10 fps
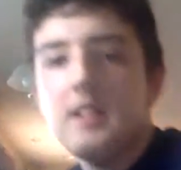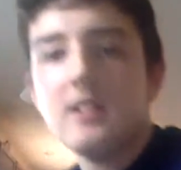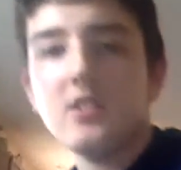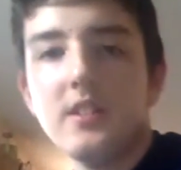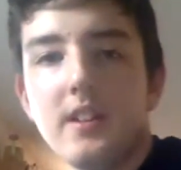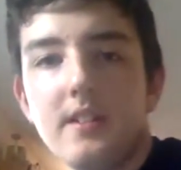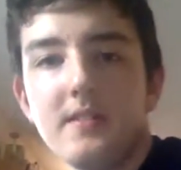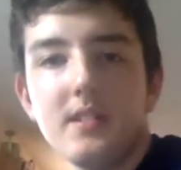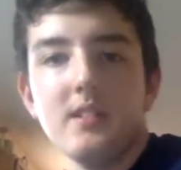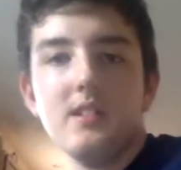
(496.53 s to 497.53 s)
I actually
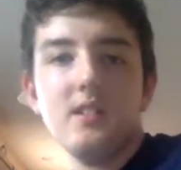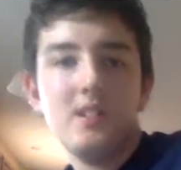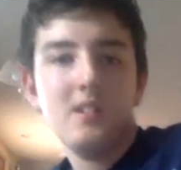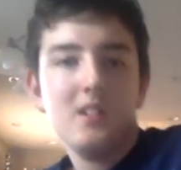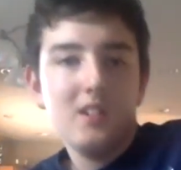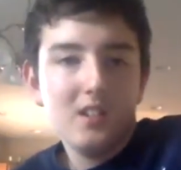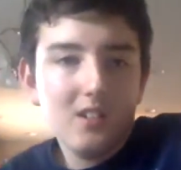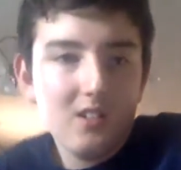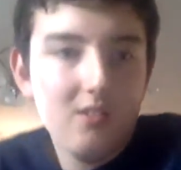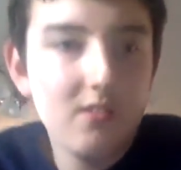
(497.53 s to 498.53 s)
have to
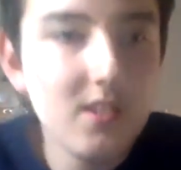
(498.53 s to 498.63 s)
go